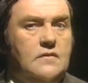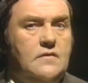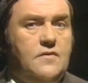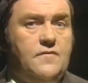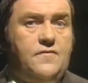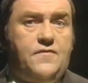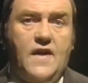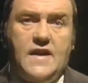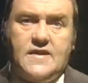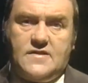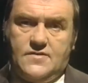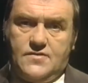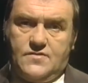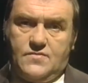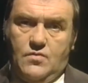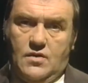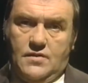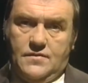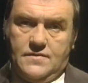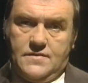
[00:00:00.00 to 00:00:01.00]
The
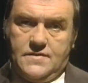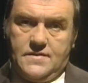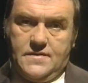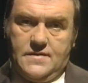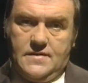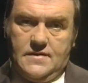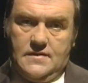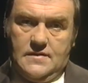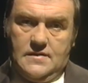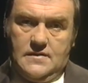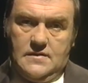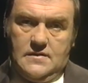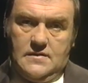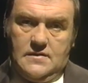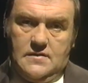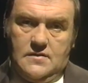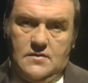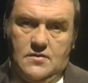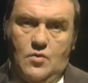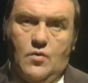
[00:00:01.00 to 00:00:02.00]
faceless ones.
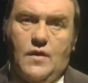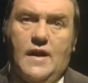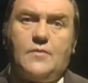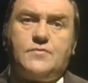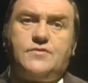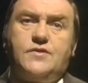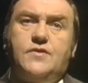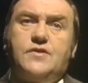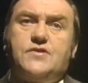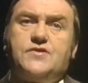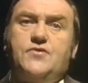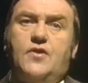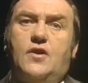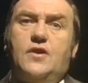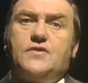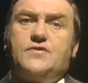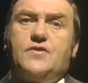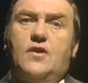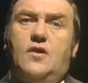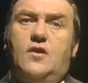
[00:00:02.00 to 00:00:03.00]
Who are out to
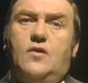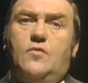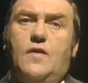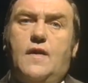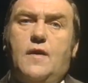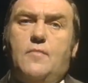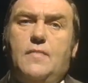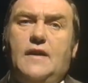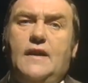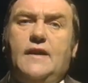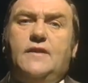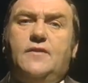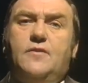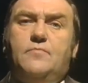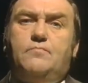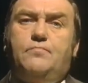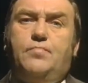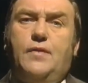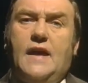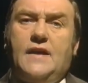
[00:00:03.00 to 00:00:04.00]
destroy us all with their
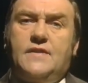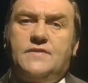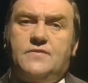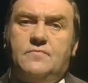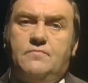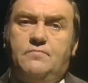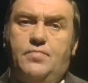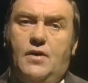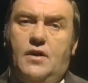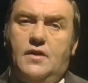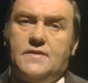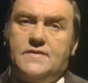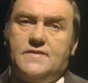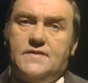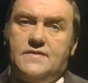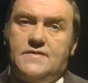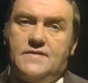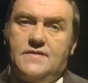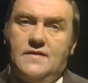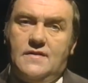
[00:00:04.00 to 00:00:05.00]
malignant plans and
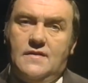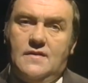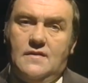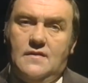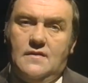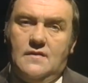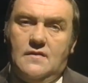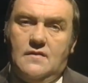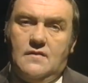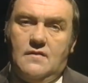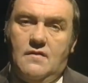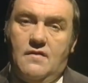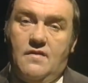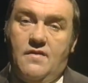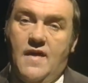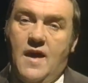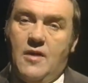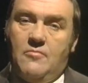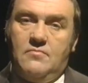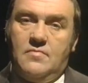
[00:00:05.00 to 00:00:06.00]
policies.
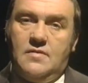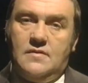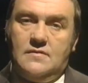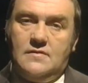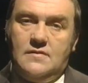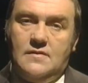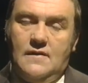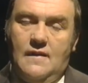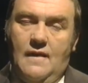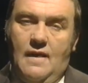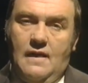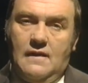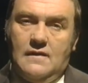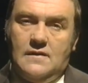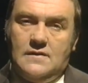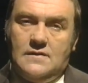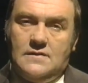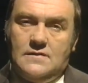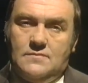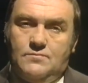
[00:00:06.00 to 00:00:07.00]
Them.
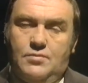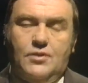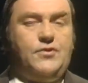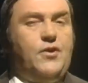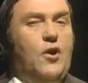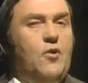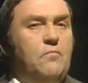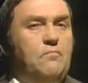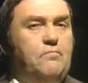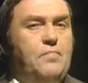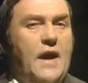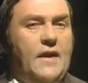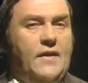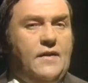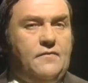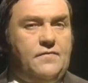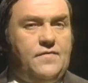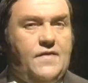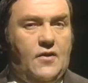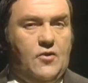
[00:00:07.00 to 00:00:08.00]
But don't
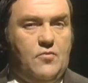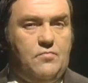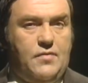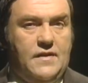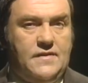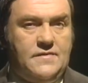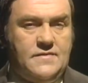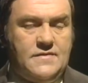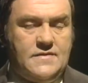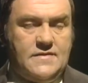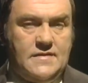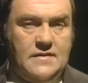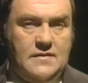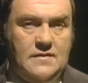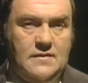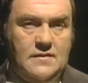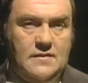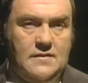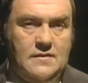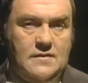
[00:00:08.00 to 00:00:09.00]
panic, fellow Britons.
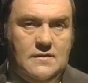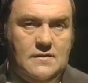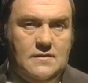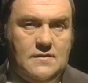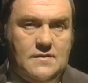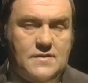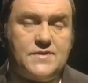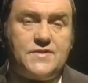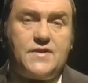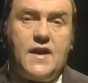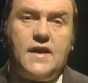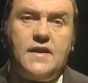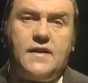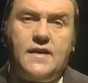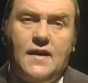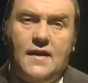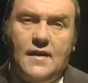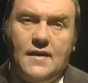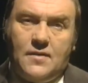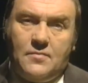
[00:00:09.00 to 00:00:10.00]
Stay
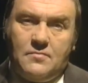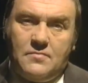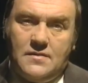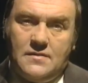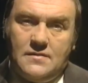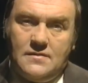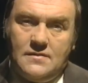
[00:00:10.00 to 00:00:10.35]
calm.